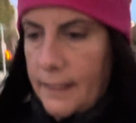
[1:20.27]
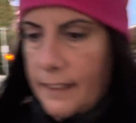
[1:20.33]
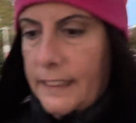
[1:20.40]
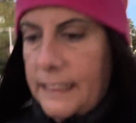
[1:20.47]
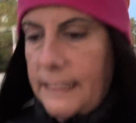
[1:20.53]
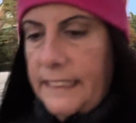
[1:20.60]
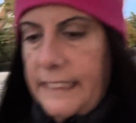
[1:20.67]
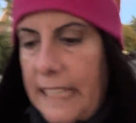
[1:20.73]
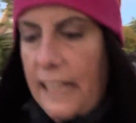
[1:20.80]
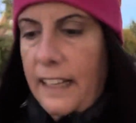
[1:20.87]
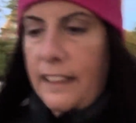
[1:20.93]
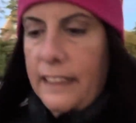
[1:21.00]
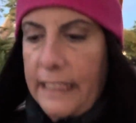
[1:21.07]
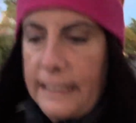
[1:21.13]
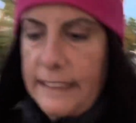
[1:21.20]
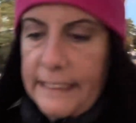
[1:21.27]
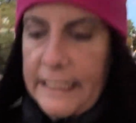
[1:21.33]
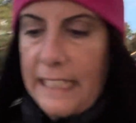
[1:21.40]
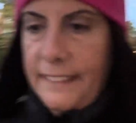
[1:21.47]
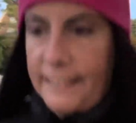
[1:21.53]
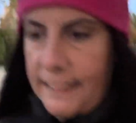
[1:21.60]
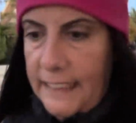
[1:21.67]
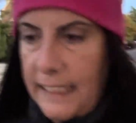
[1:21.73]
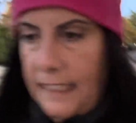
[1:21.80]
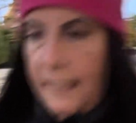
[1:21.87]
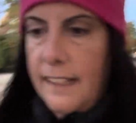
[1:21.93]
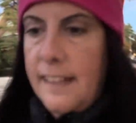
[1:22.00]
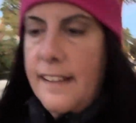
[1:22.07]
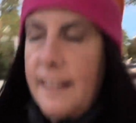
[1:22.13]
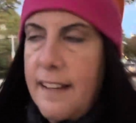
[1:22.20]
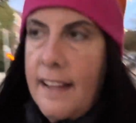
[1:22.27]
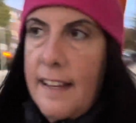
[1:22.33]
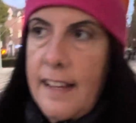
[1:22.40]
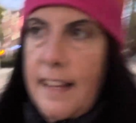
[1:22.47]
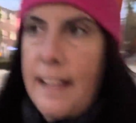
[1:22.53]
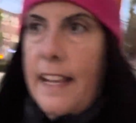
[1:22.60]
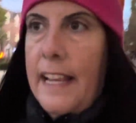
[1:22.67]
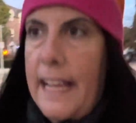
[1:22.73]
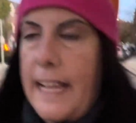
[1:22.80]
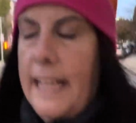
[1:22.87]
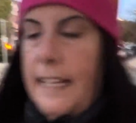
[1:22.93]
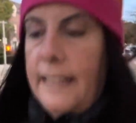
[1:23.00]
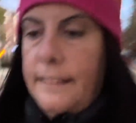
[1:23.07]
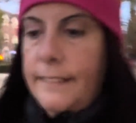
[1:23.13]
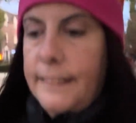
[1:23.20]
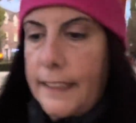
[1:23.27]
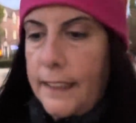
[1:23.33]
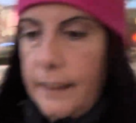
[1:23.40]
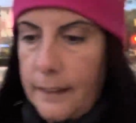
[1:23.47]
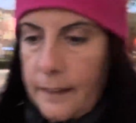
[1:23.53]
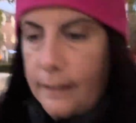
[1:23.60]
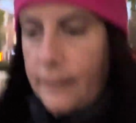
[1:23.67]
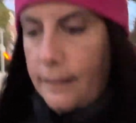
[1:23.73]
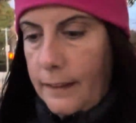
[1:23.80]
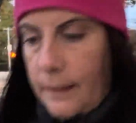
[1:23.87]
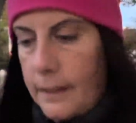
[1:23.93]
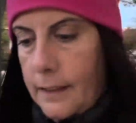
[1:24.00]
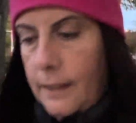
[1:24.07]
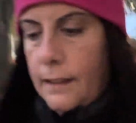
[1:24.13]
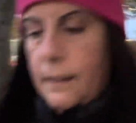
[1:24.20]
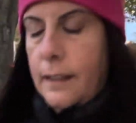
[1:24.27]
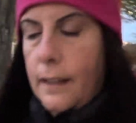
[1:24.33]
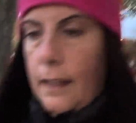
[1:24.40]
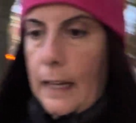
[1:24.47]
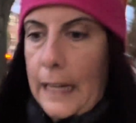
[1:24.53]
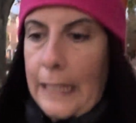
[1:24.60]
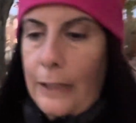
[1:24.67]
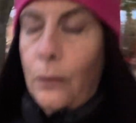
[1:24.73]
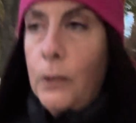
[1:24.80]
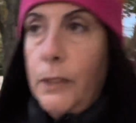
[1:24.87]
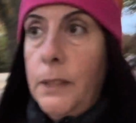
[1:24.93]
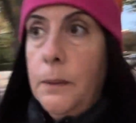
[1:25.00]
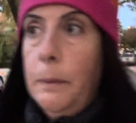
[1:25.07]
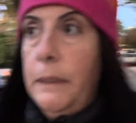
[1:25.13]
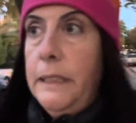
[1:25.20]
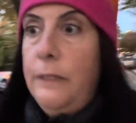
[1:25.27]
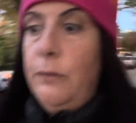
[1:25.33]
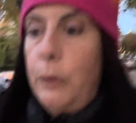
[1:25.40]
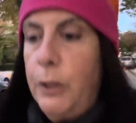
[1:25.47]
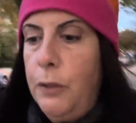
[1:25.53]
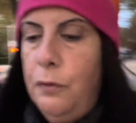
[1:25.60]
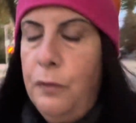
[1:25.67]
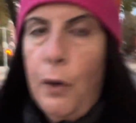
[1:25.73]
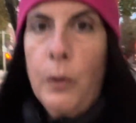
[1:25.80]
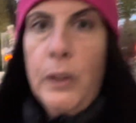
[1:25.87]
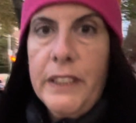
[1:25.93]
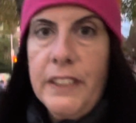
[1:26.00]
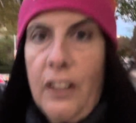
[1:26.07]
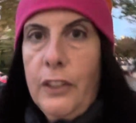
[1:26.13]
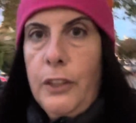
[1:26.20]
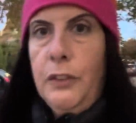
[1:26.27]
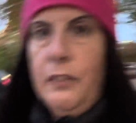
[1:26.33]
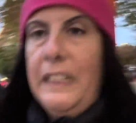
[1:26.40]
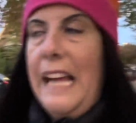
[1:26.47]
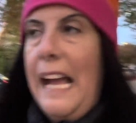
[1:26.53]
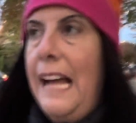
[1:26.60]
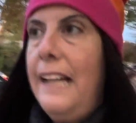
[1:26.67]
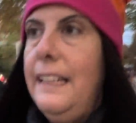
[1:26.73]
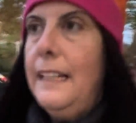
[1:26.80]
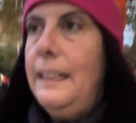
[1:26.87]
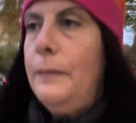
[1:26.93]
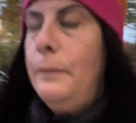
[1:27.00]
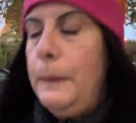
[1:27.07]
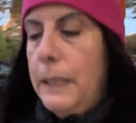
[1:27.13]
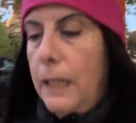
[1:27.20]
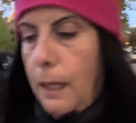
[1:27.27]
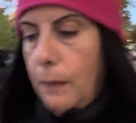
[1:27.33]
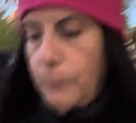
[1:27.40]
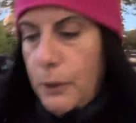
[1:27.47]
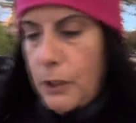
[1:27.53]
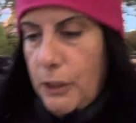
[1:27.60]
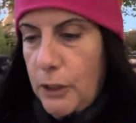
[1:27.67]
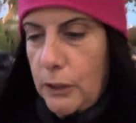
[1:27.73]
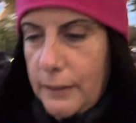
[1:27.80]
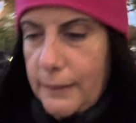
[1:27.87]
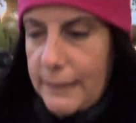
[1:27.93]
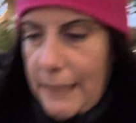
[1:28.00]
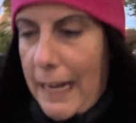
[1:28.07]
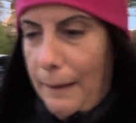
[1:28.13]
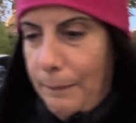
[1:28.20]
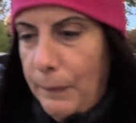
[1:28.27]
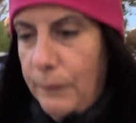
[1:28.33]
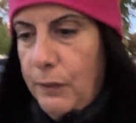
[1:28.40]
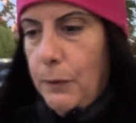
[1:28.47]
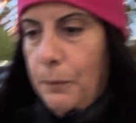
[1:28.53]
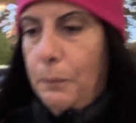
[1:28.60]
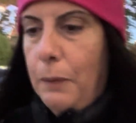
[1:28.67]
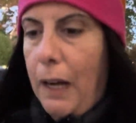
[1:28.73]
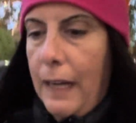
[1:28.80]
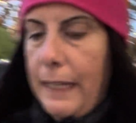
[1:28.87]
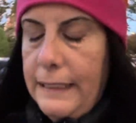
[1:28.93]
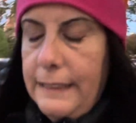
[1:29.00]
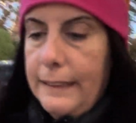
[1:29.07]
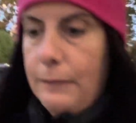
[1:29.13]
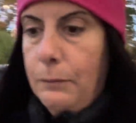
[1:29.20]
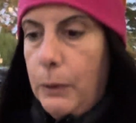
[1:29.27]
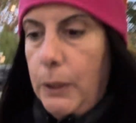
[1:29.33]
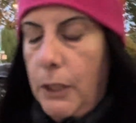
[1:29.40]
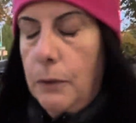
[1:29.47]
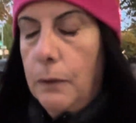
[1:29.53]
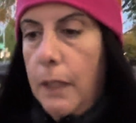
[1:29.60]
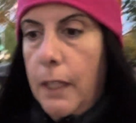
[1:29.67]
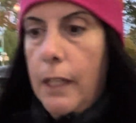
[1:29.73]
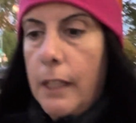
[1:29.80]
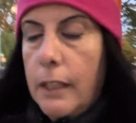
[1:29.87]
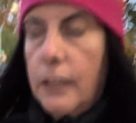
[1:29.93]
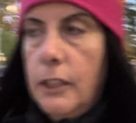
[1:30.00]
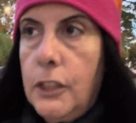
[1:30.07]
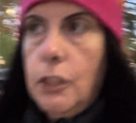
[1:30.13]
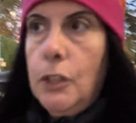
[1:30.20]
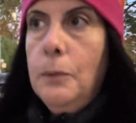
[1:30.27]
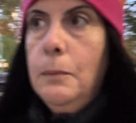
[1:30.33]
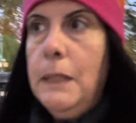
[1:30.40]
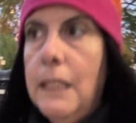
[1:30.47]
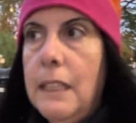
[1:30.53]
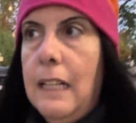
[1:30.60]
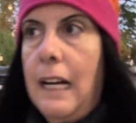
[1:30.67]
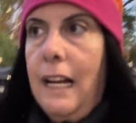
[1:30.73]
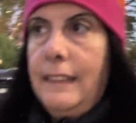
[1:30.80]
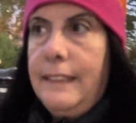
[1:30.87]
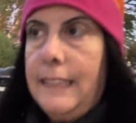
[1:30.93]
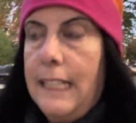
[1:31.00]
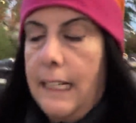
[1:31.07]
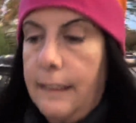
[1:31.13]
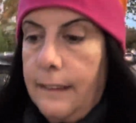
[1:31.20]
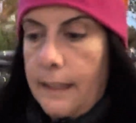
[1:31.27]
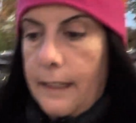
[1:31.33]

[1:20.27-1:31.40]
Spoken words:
Gestalt intensity, and I also believe what you focus on you get, and it becomes the top of your mind. And when you consuming the content,